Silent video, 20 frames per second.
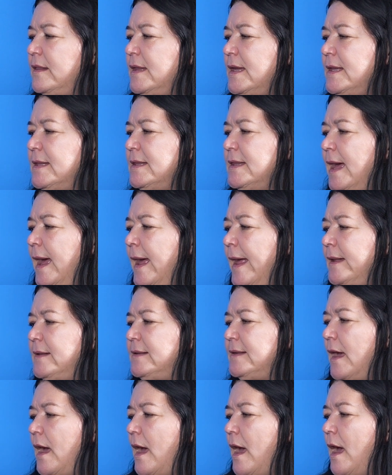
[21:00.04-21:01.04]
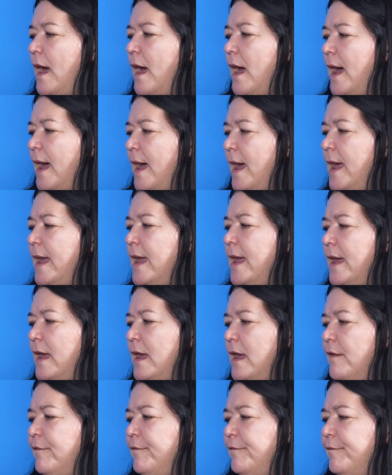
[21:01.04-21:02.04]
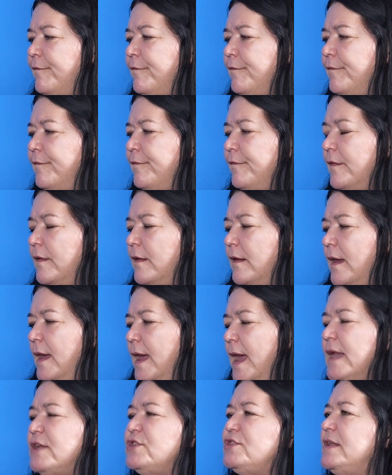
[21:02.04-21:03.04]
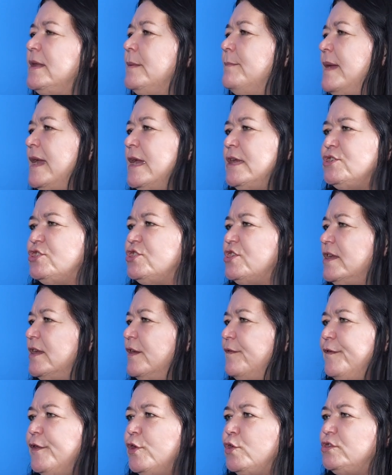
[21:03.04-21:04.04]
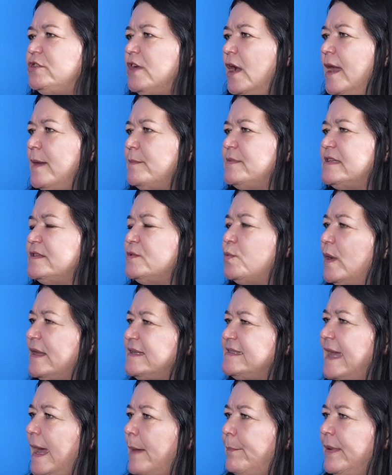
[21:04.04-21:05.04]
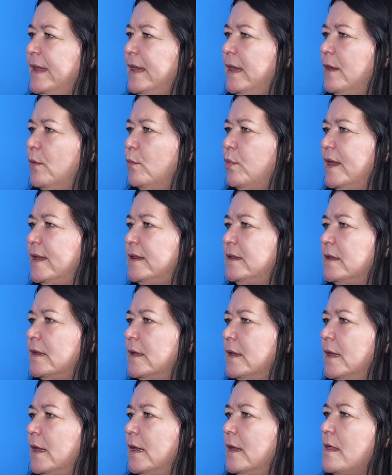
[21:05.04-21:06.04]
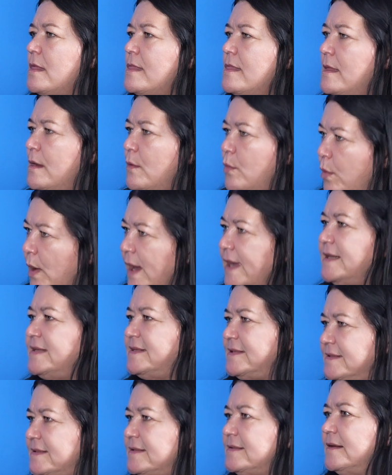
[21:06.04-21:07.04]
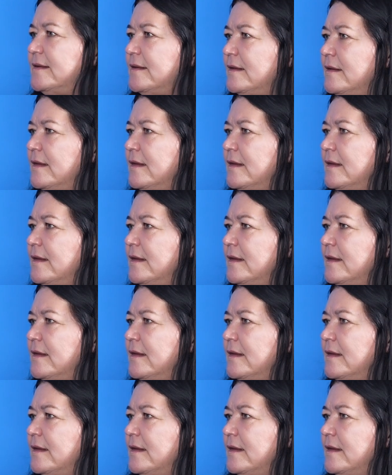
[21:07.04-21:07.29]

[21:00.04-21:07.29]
thing that I have actually mentioned a few times, what's happening with the waste.